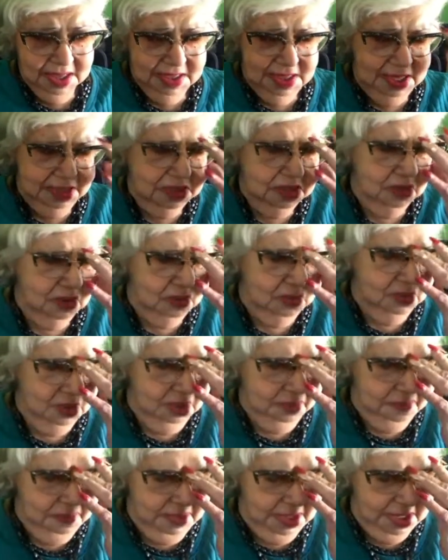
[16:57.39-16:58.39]
that there
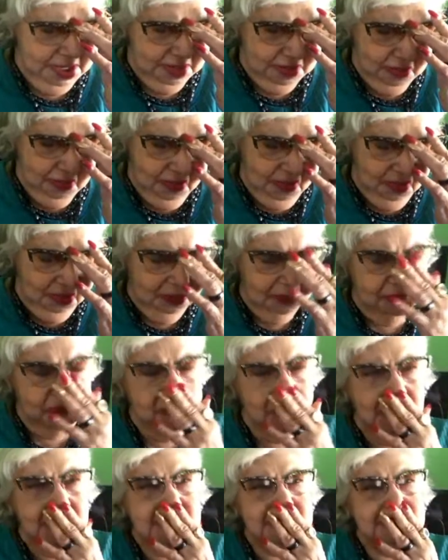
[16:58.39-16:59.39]
will be an old
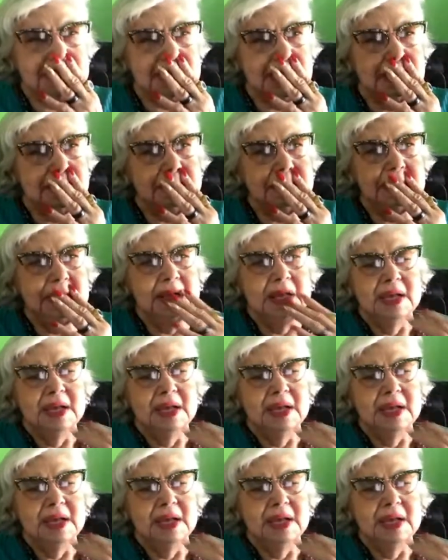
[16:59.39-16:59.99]
friendship